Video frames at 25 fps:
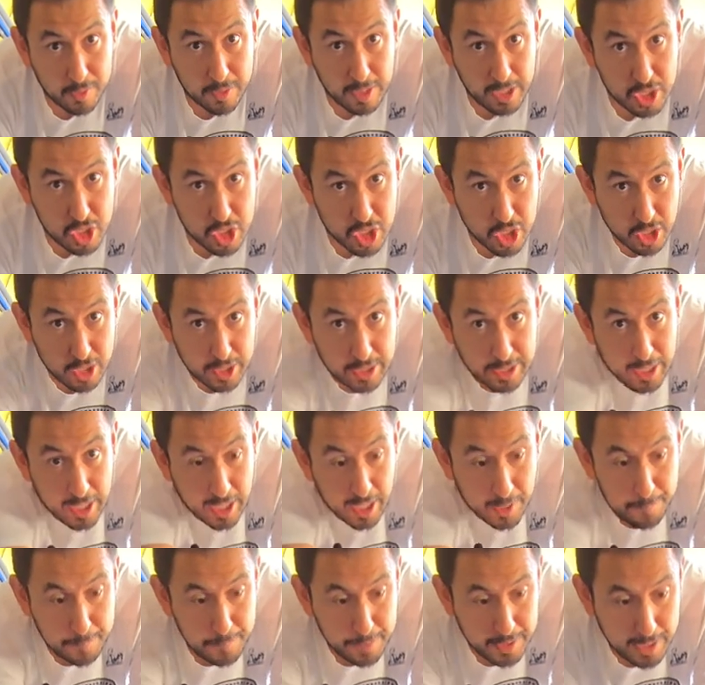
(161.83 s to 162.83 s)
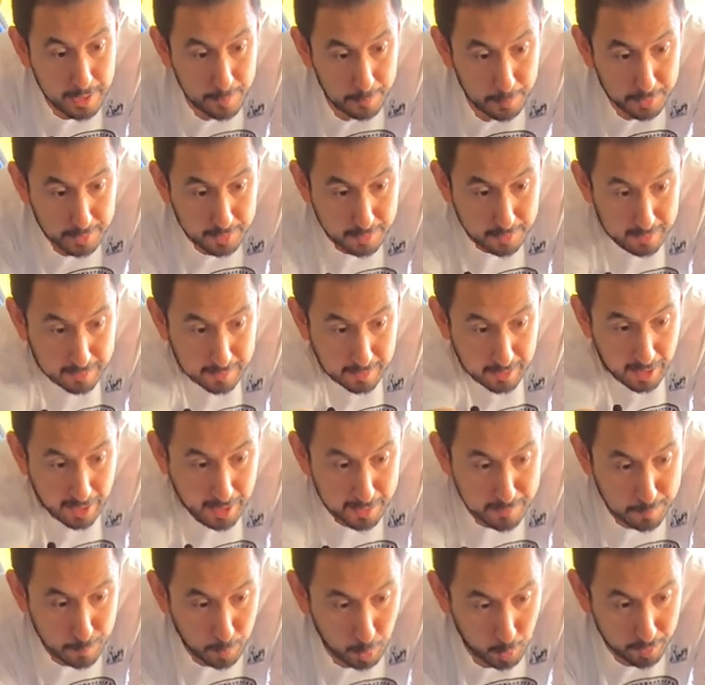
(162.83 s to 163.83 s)
seat should not be able to
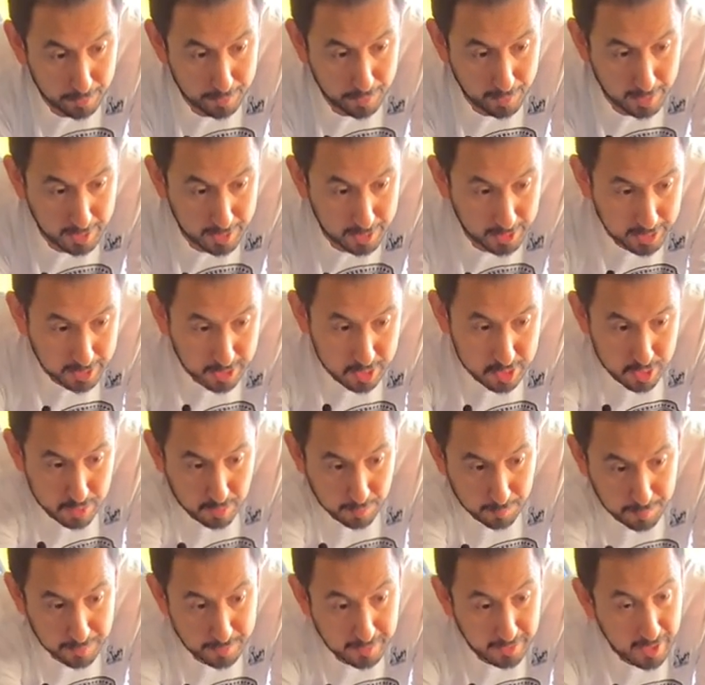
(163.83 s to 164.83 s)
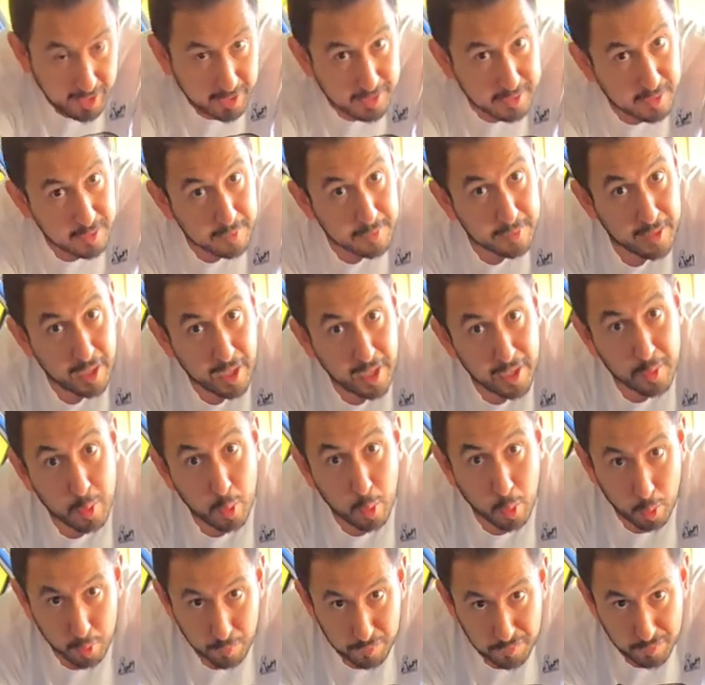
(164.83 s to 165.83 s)
slide more than an inch from side to side
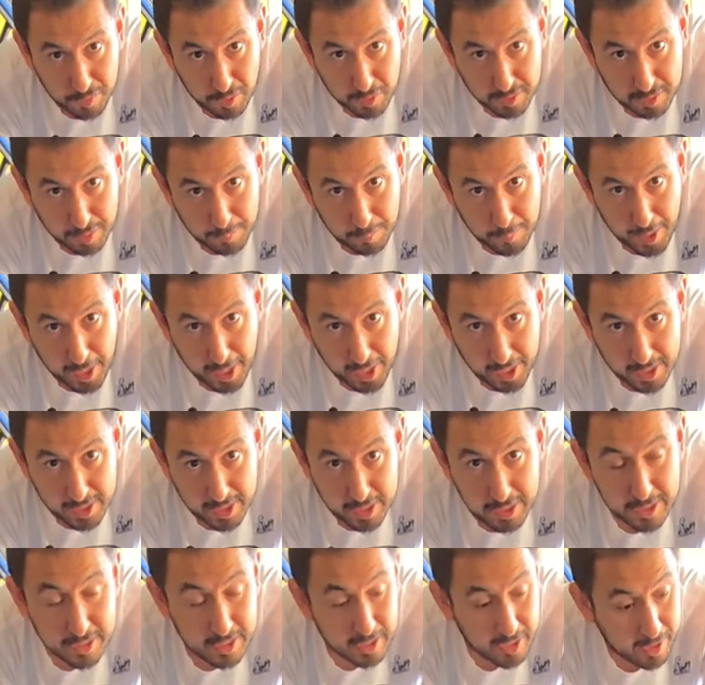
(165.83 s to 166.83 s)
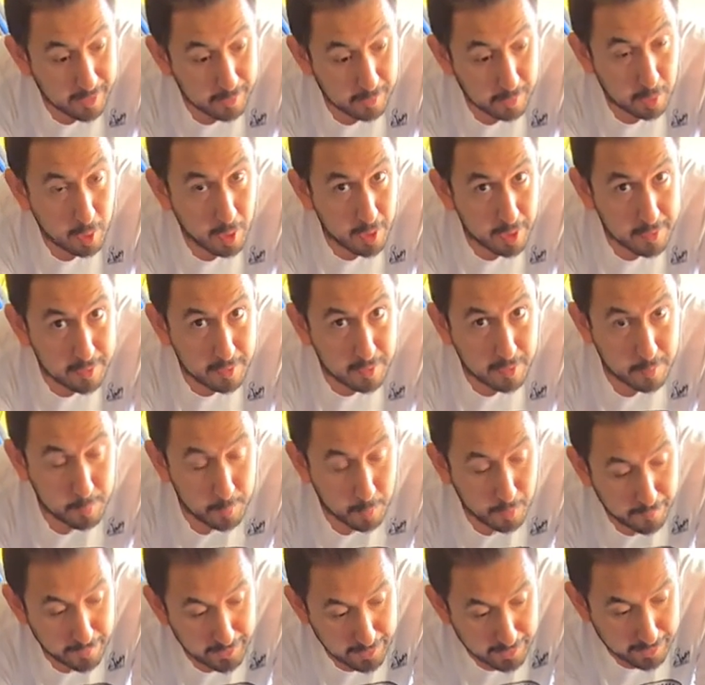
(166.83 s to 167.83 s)
or front to back. As long as it's
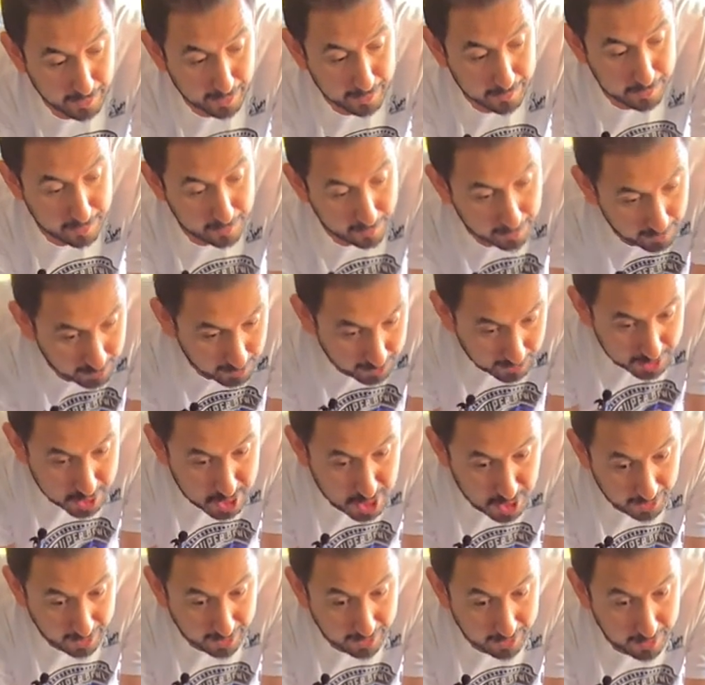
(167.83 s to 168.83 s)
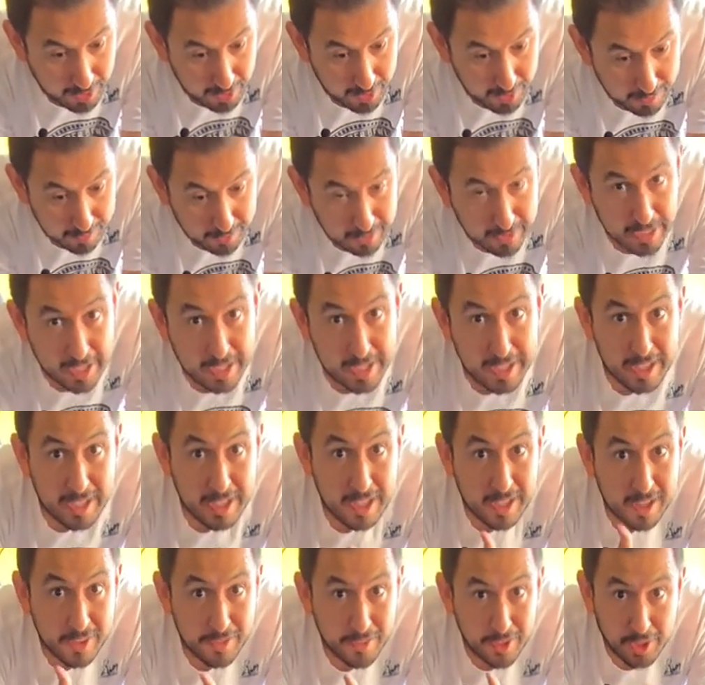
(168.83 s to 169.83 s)
moving less than an inch like this,
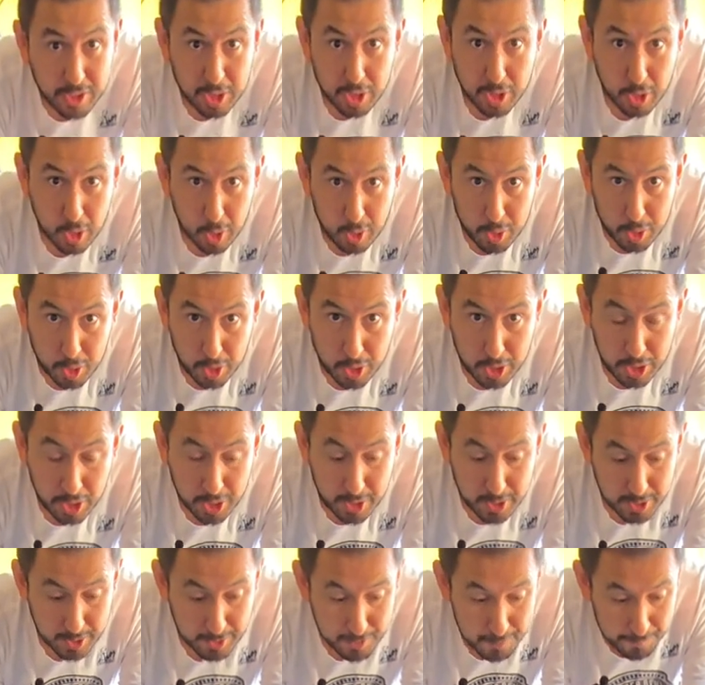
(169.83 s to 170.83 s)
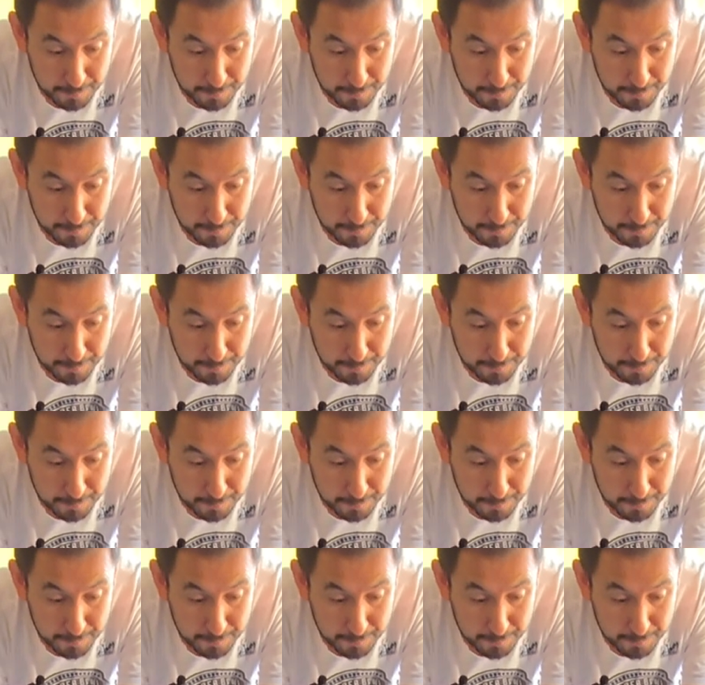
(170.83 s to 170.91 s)
then you know you're good.